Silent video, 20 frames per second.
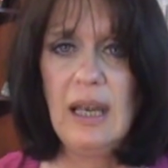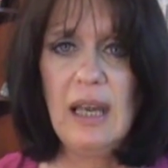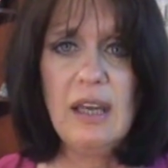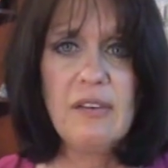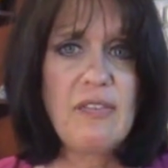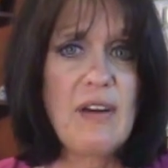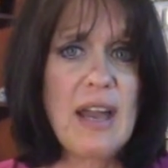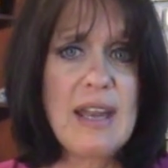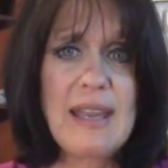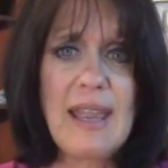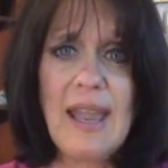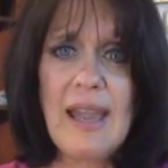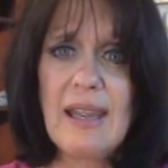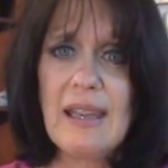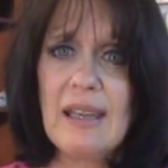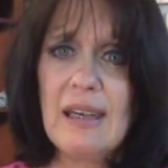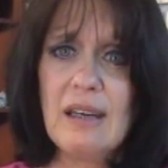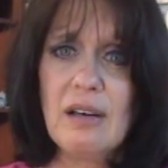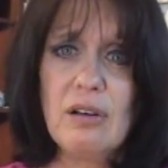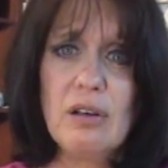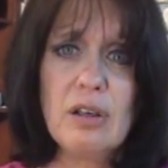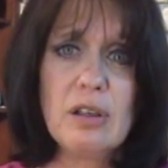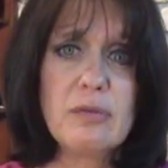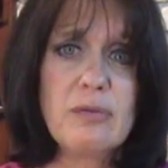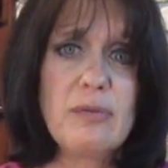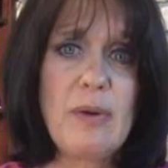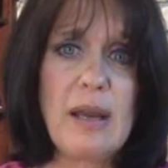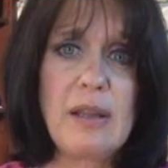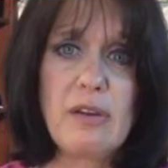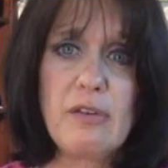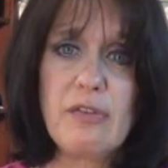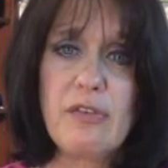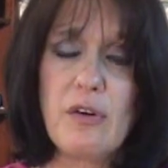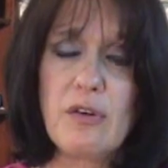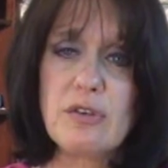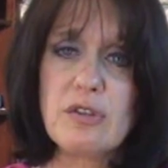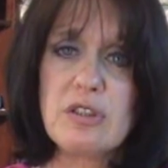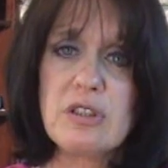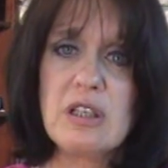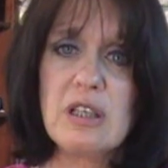if I can't get hooked by the
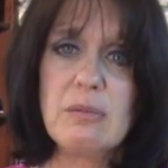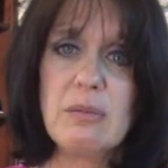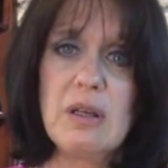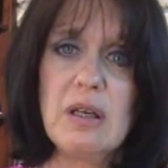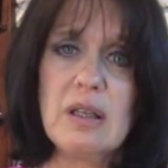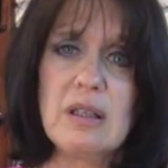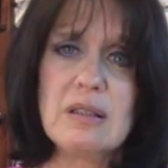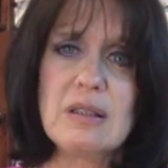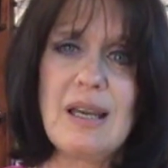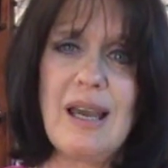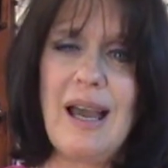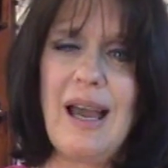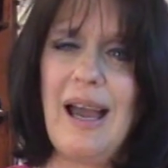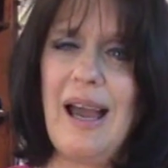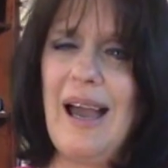first 10 minutes,